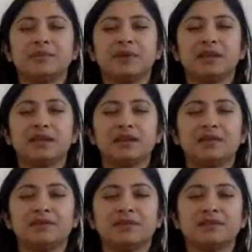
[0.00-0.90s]
the beginning
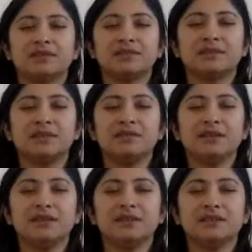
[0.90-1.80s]
of this
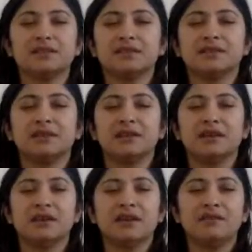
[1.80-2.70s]
series,
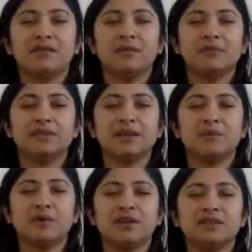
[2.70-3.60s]
from day
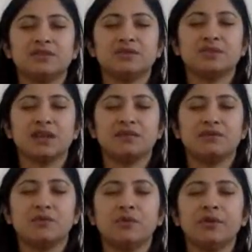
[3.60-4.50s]
1 to day
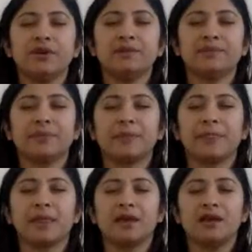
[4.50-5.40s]
4.
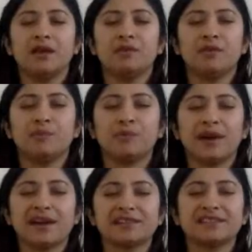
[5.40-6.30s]
We
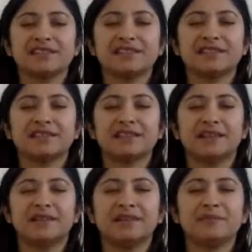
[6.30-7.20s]
practiced a
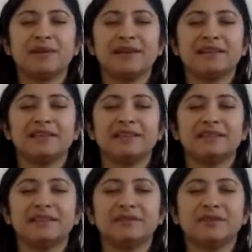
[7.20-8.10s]
little bit.
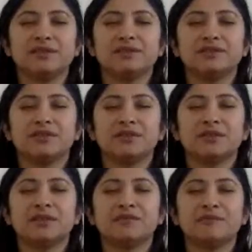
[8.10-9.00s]
We took
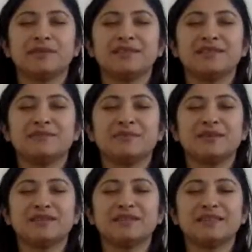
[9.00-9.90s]
bits and
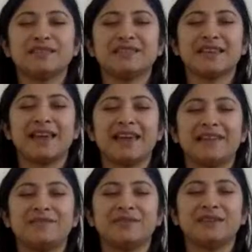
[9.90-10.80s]
pieces,
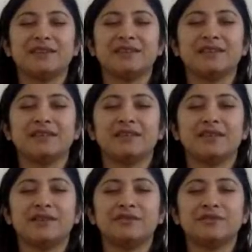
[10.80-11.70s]
and
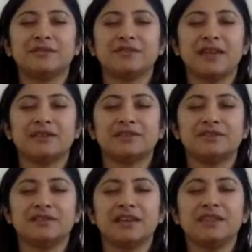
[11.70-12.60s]
and
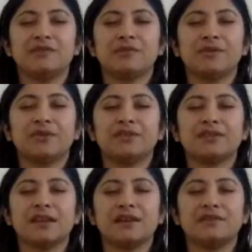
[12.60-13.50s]
today, the 4th
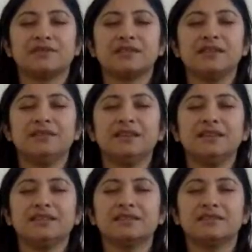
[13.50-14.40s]
day of
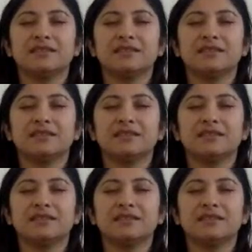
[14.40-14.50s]
series,